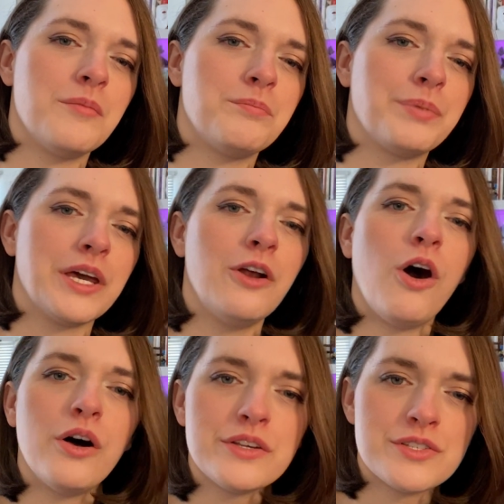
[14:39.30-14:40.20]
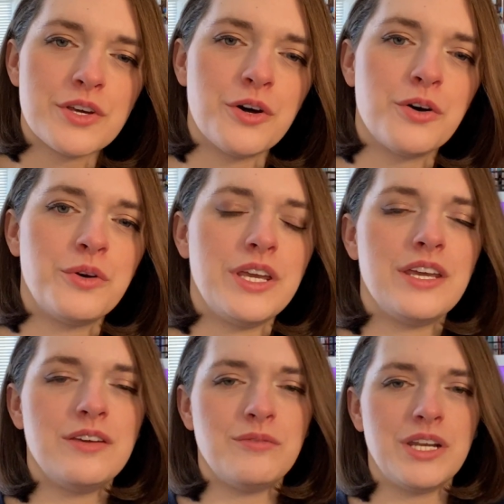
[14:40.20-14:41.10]
But also,
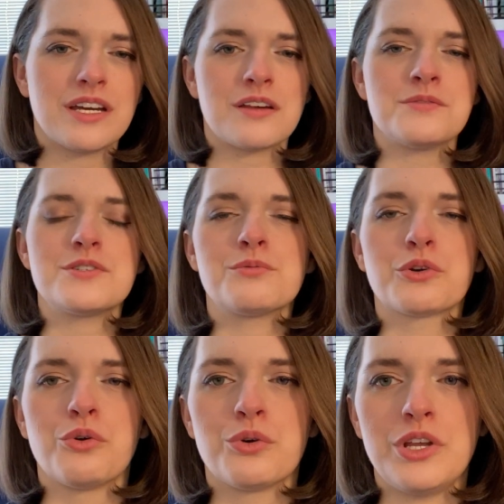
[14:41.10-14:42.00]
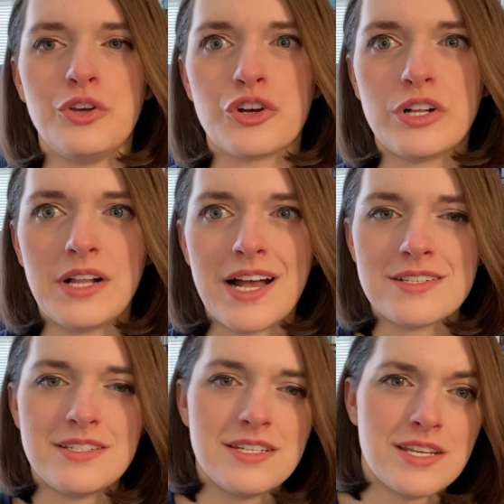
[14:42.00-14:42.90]
when it comes to recording your
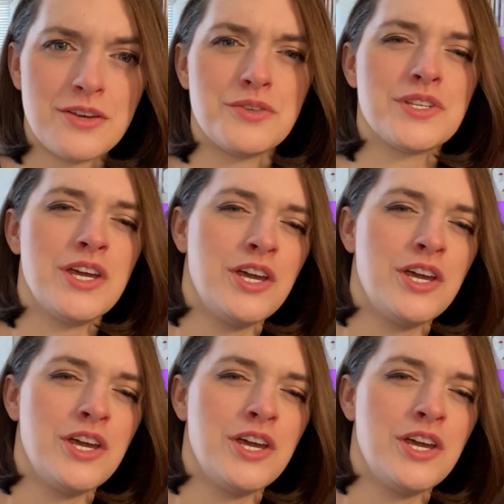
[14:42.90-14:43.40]
class details,